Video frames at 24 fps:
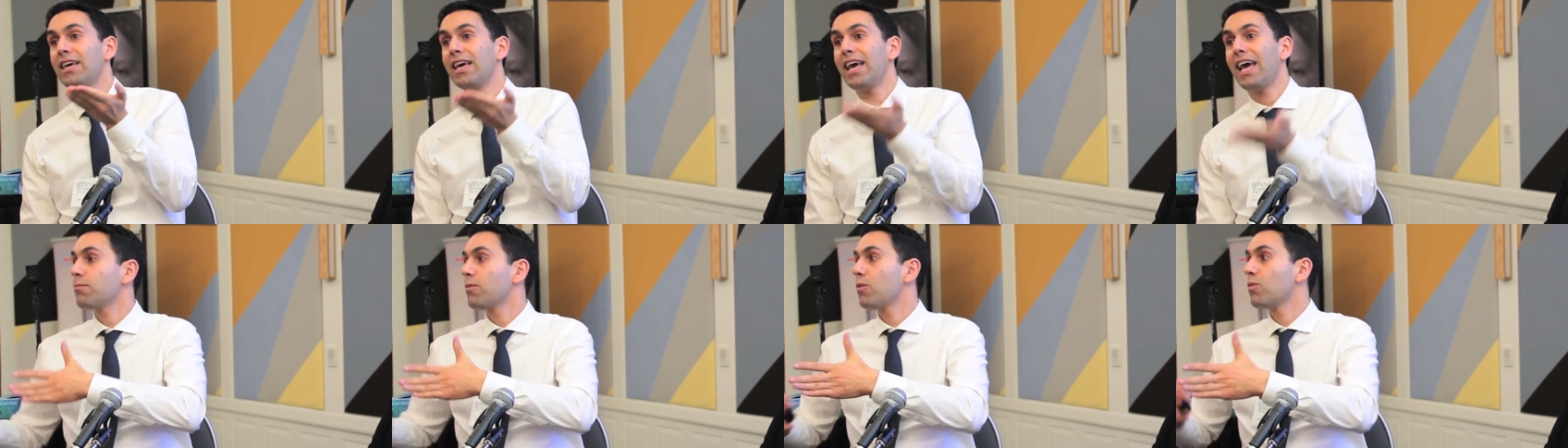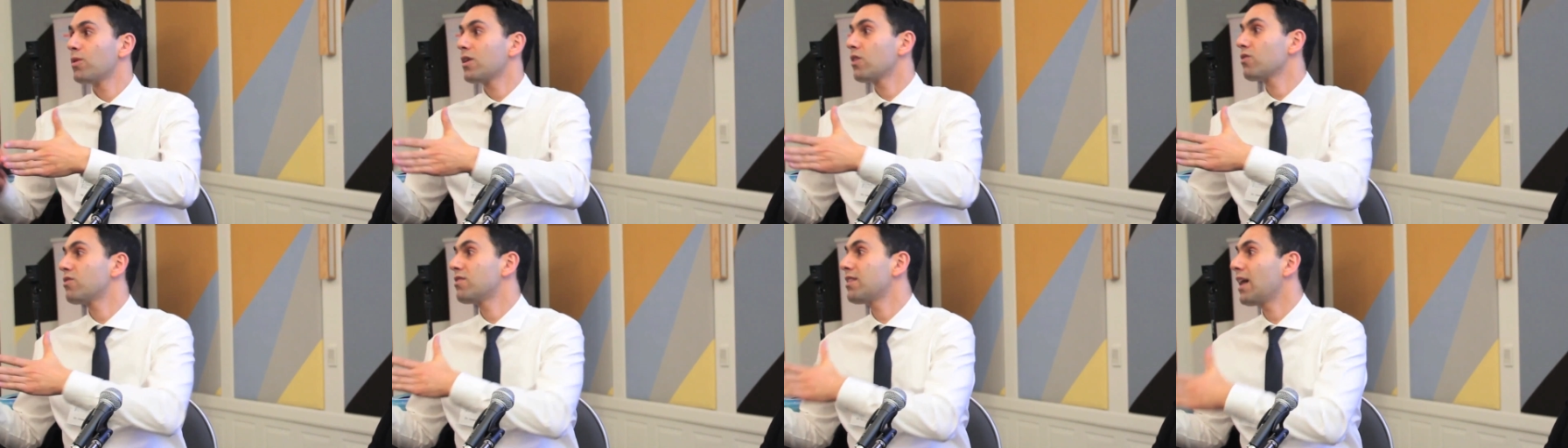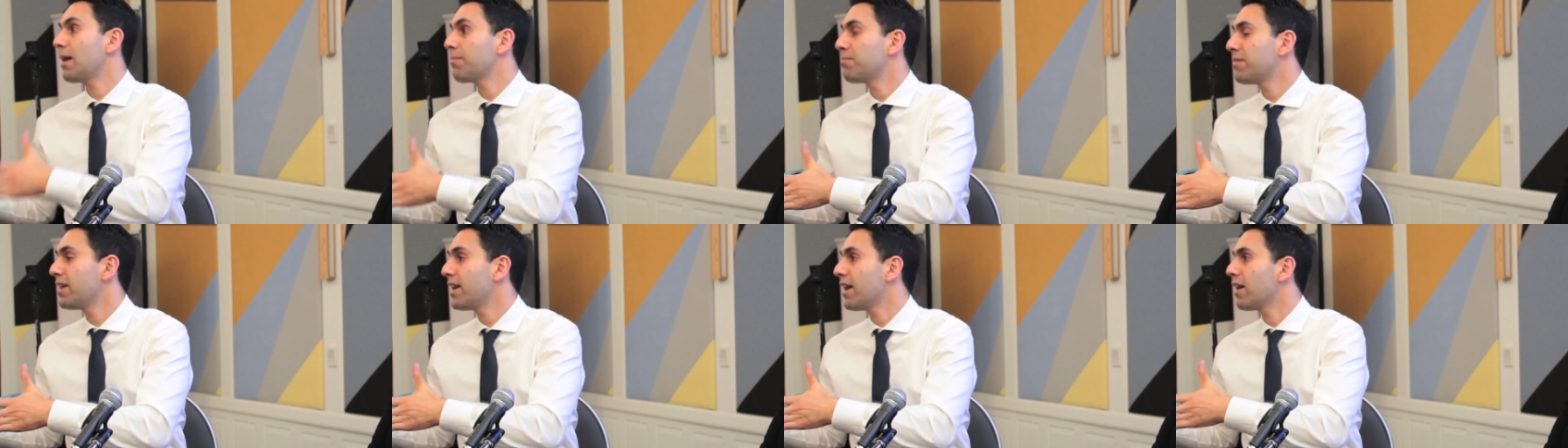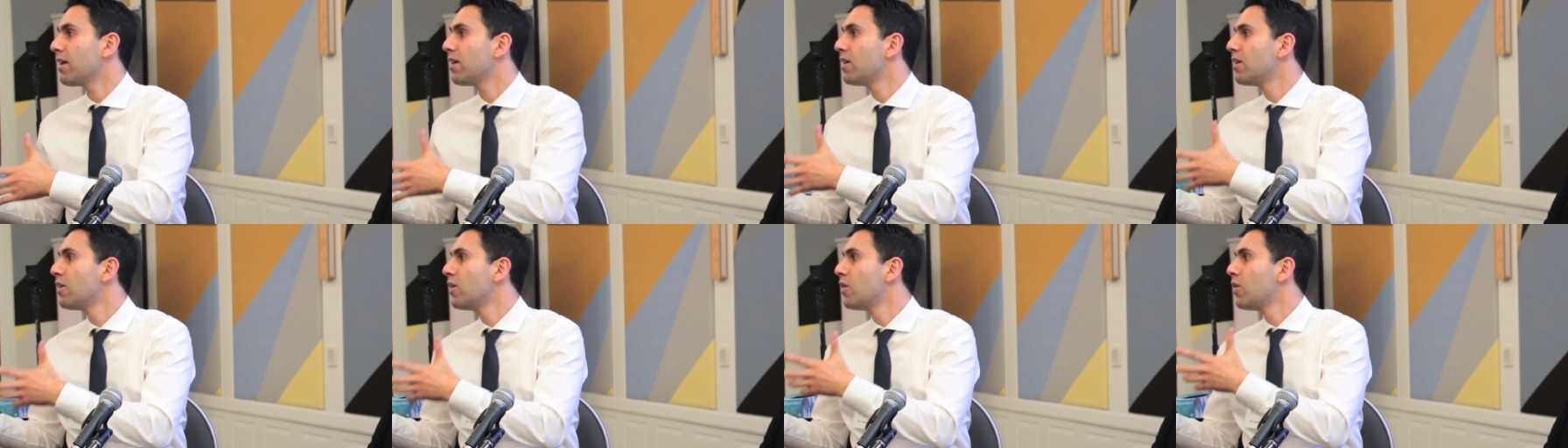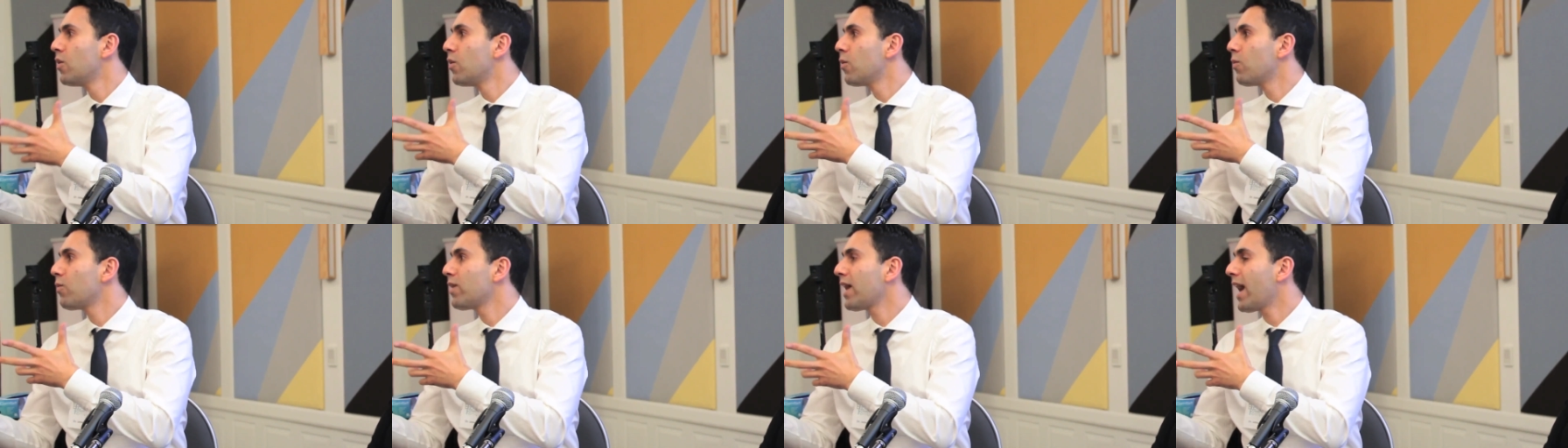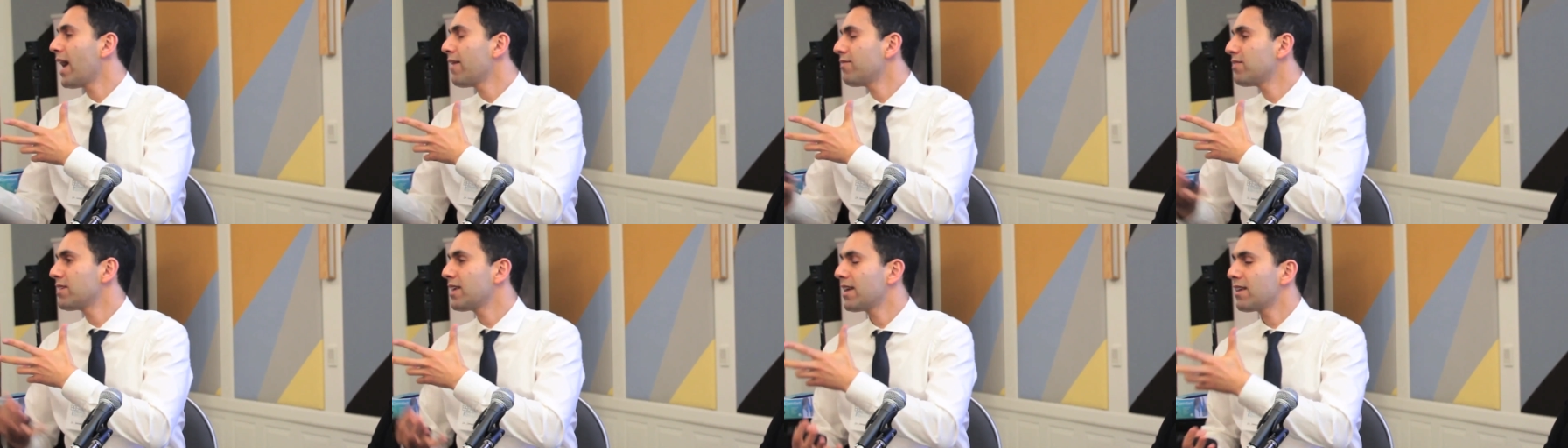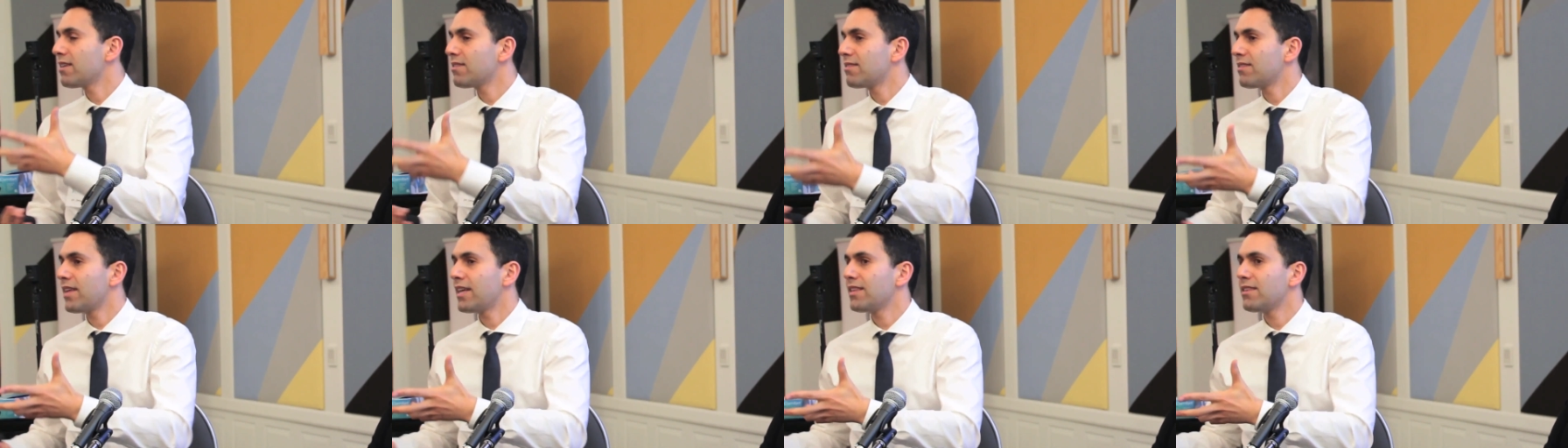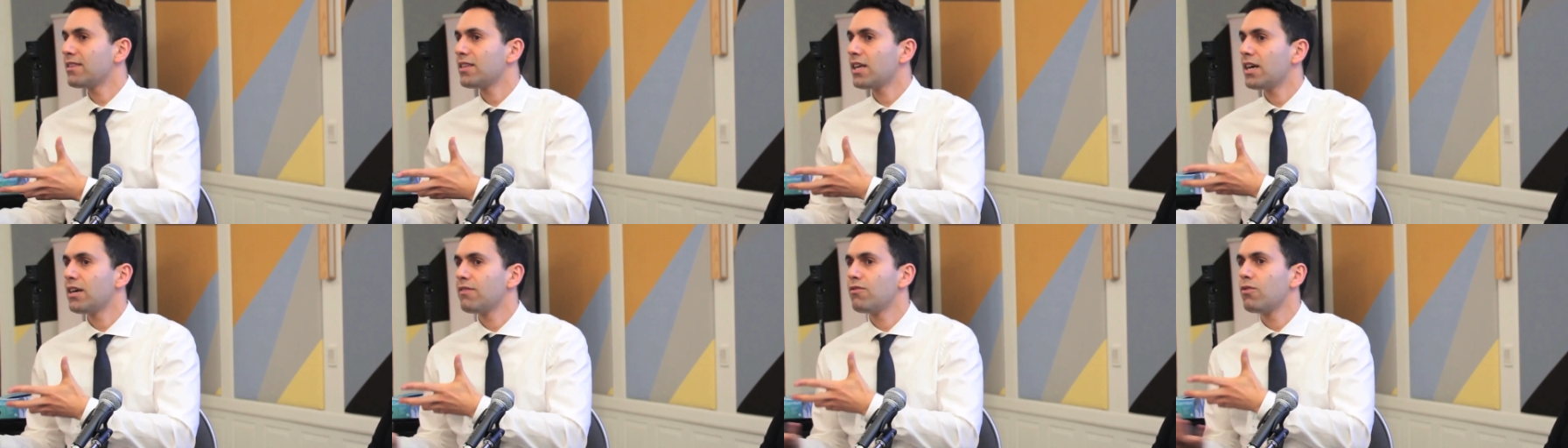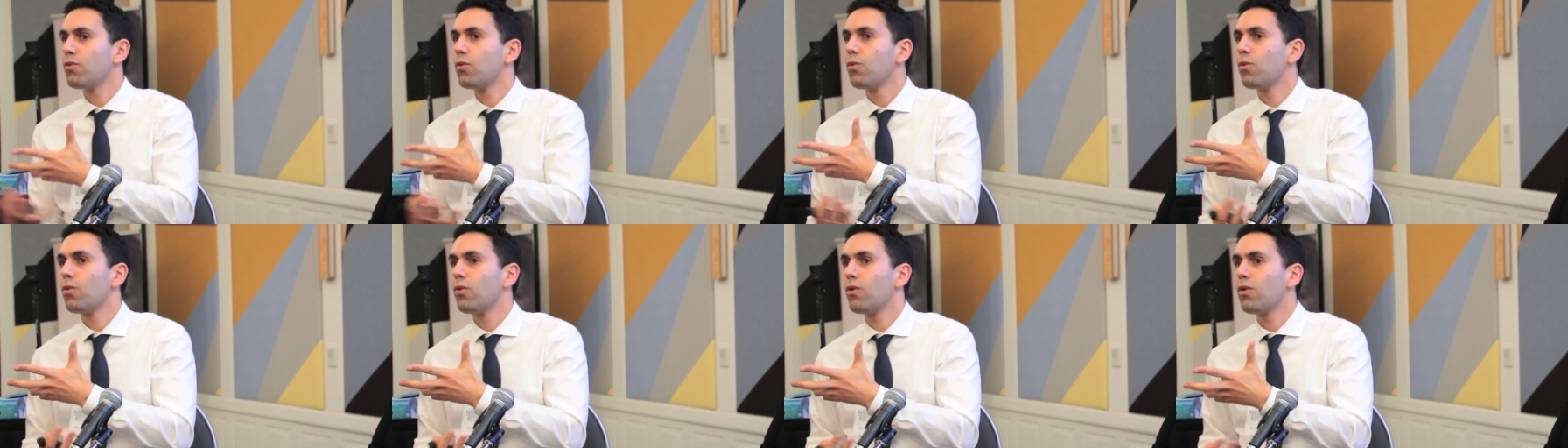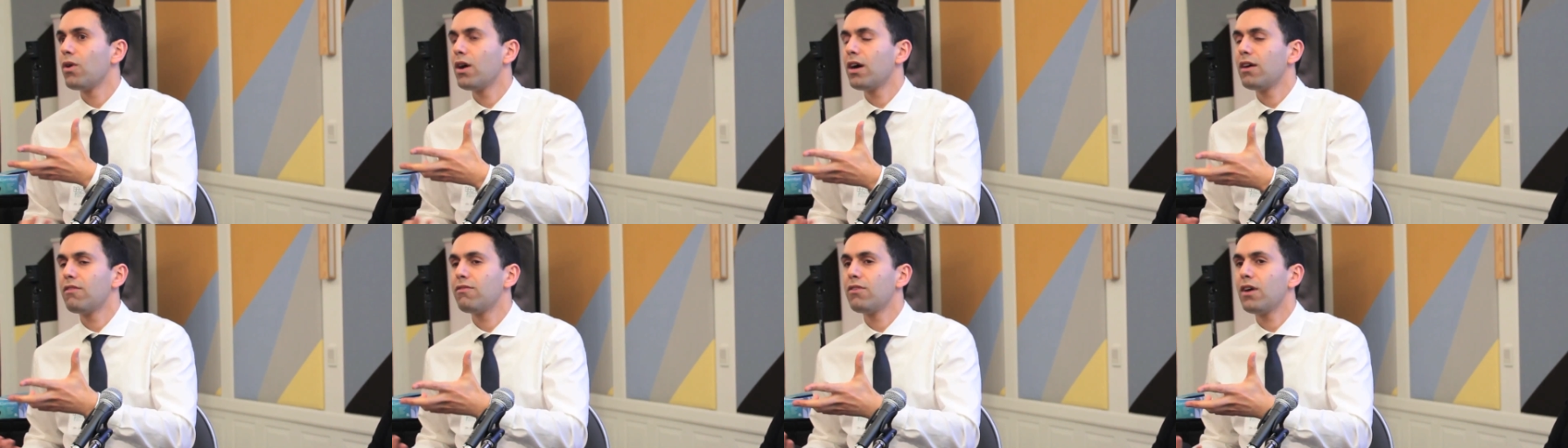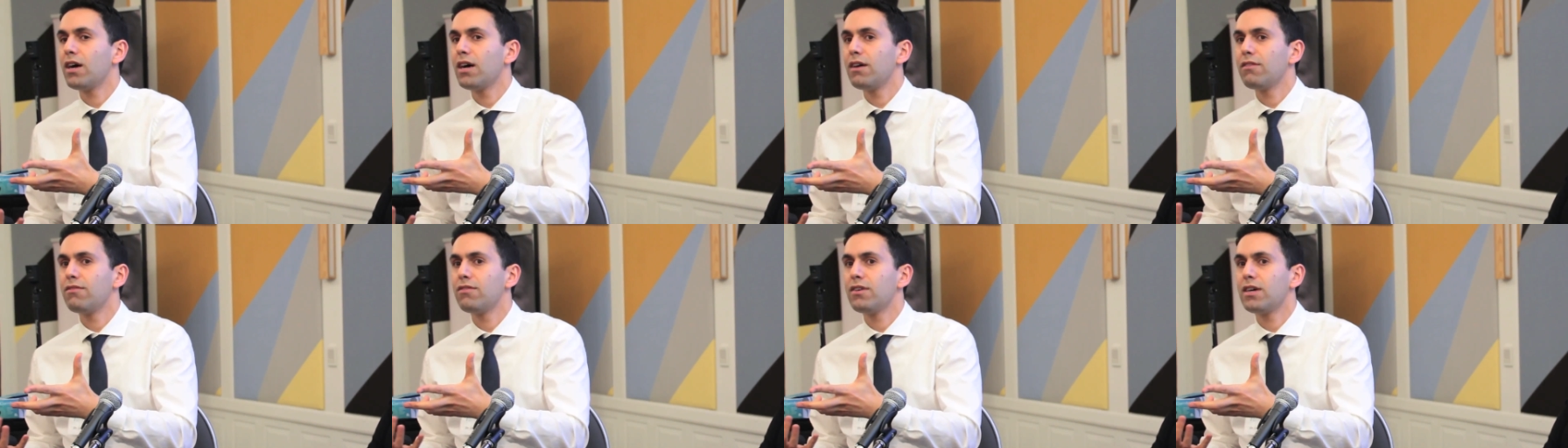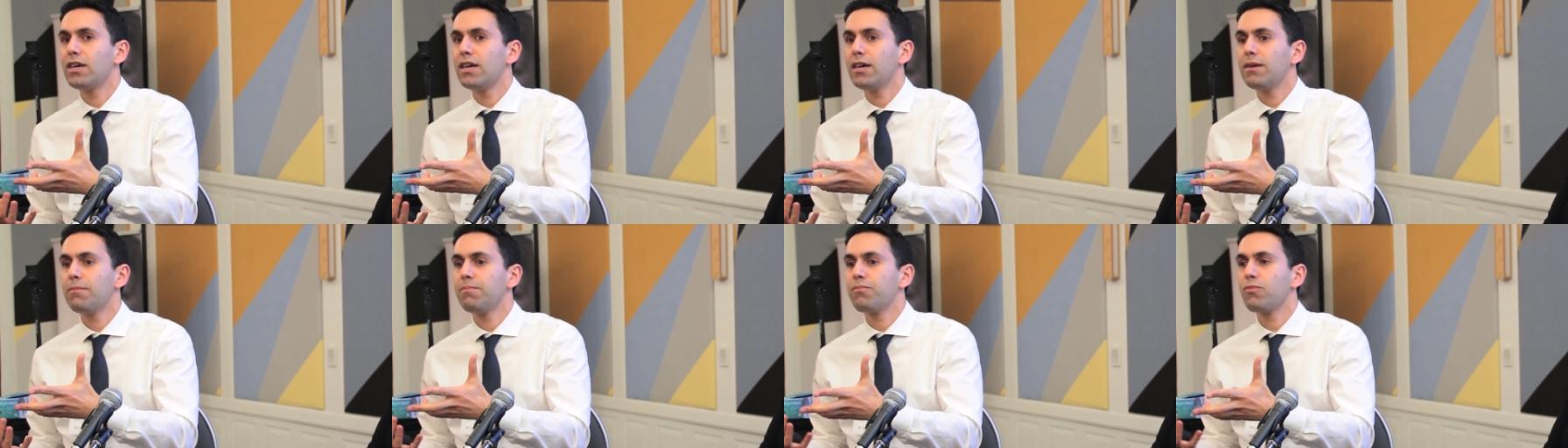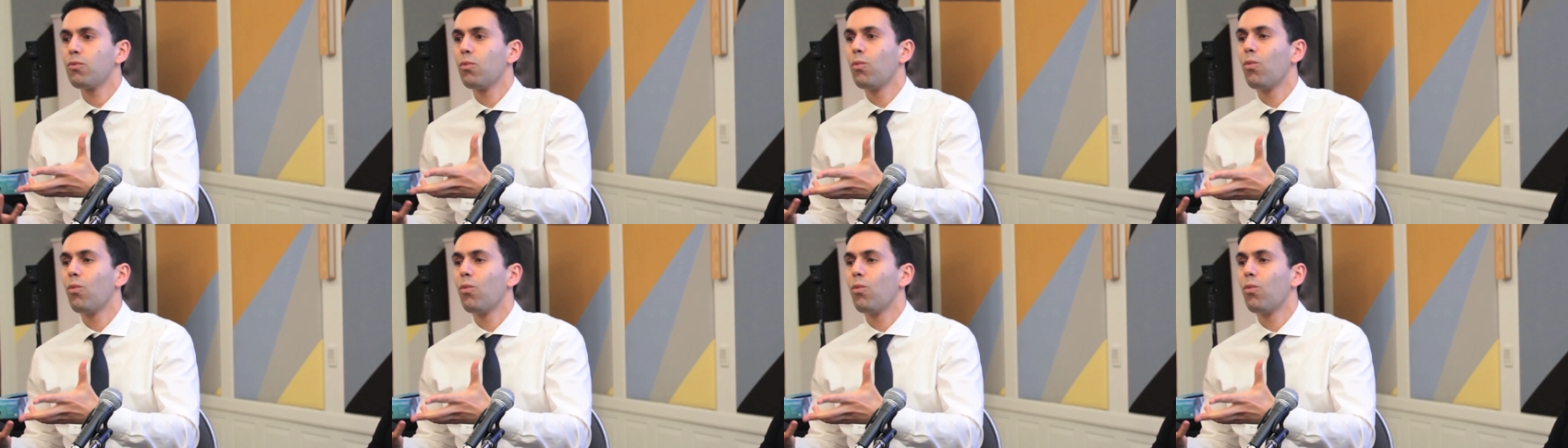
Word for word: But we don't stop there. We have to get a sense of, of, of uh,